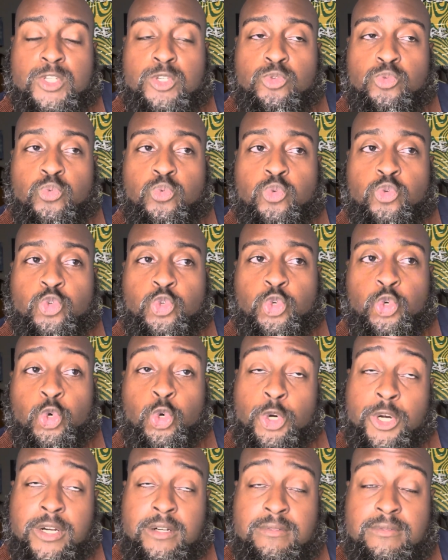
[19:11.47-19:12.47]

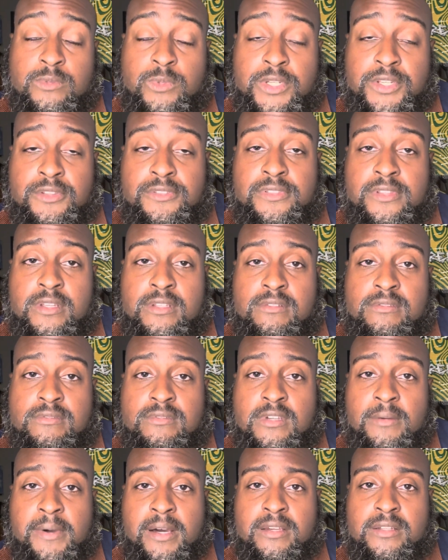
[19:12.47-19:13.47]
Or what do you think
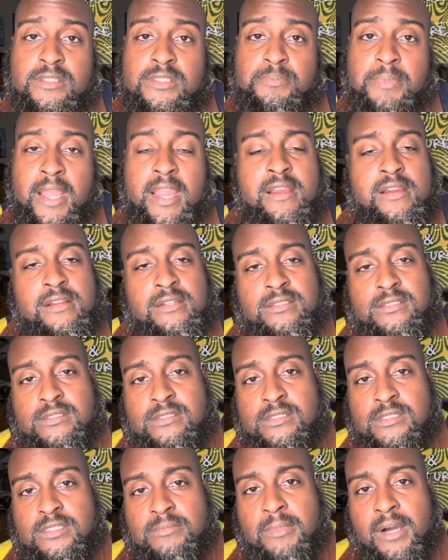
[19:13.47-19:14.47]
about his
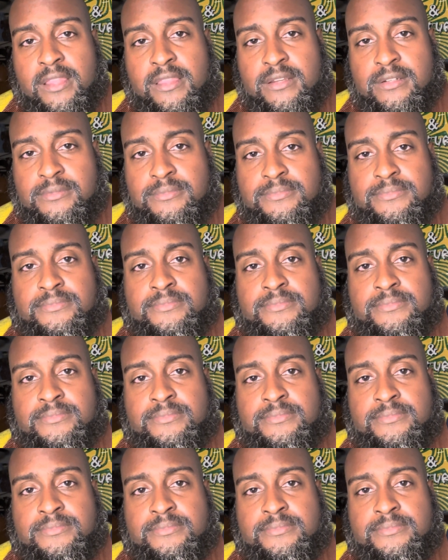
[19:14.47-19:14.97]
parents, his mother?